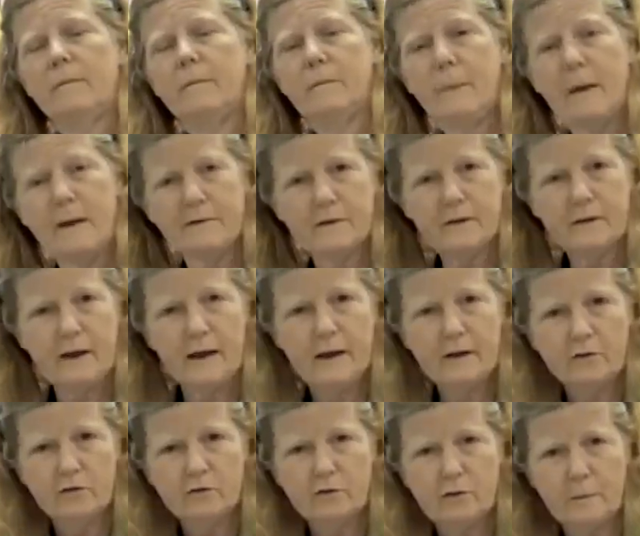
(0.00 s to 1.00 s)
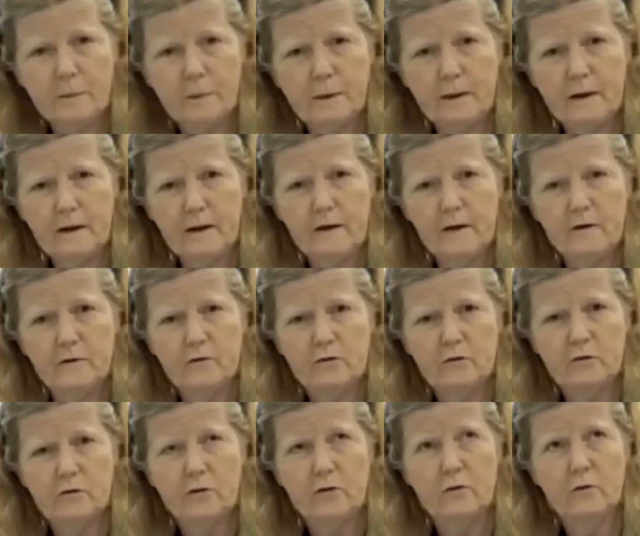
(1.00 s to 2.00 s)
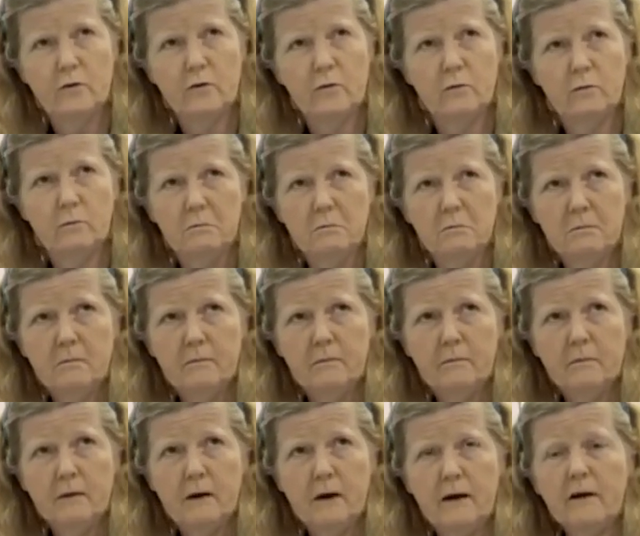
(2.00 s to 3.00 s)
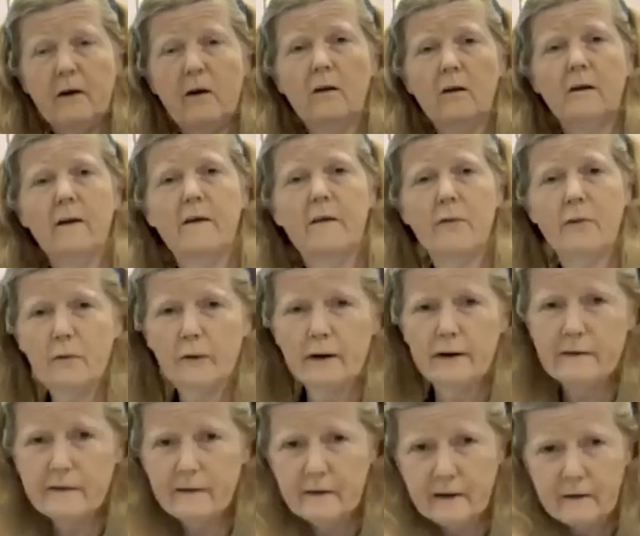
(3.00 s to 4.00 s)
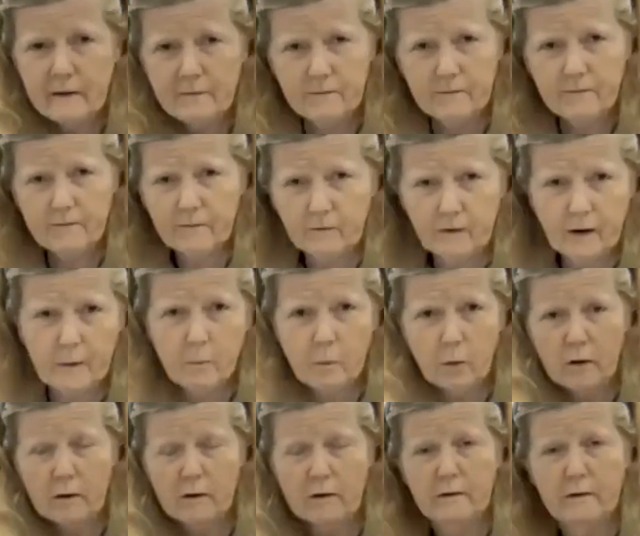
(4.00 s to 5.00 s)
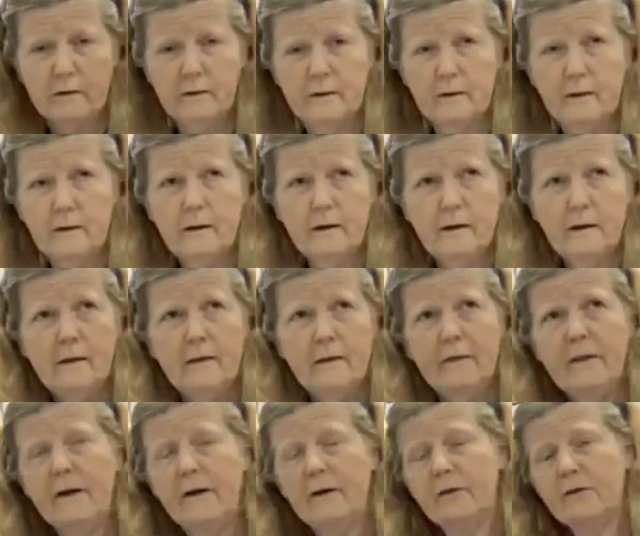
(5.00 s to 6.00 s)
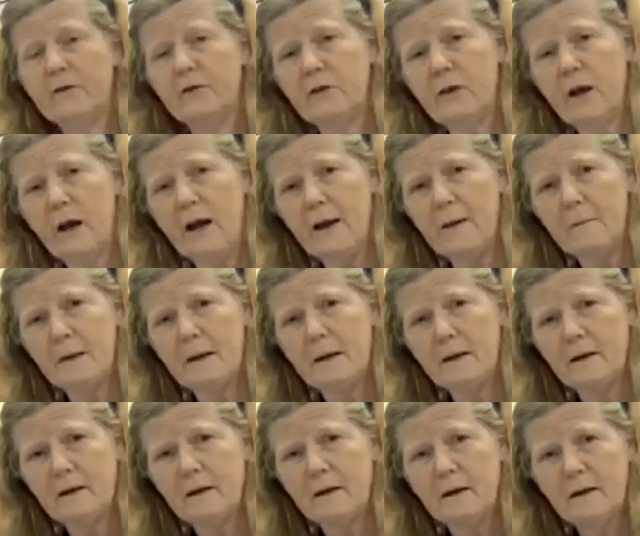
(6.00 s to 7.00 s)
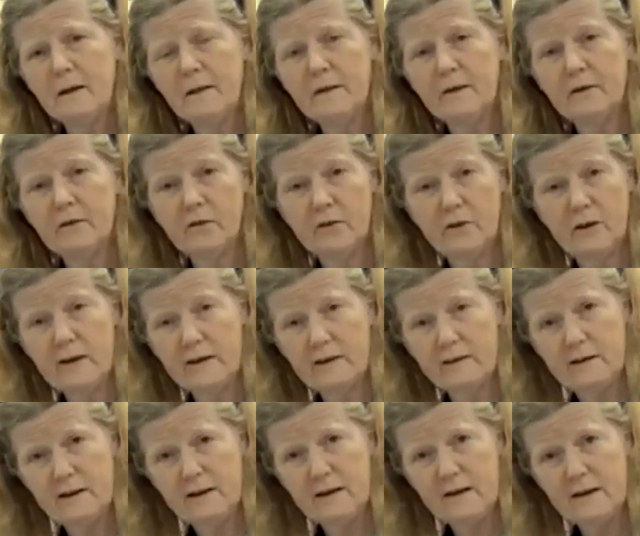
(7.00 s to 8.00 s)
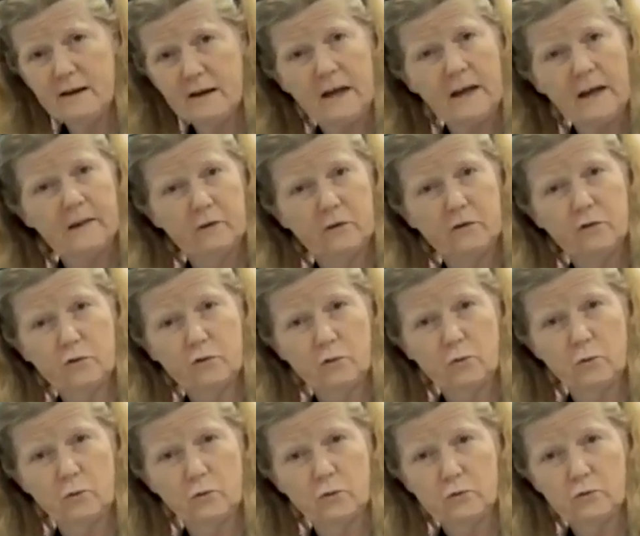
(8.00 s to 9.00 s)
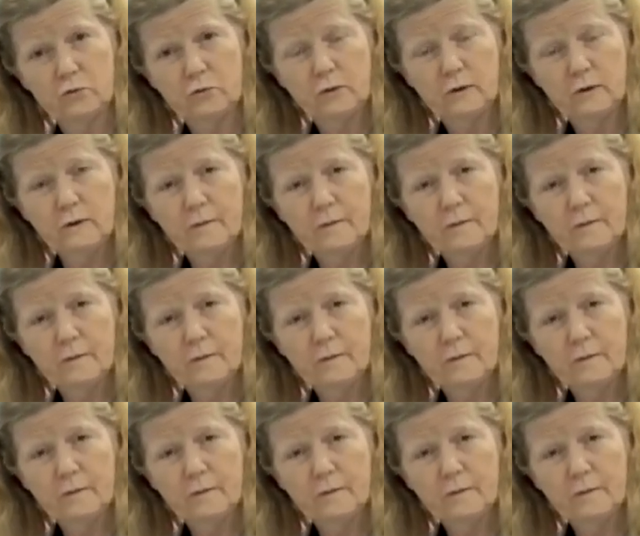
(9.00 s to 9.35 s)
basic hand stripping into, I call it a 3T framework. There's timing, there's technique, and there's tools.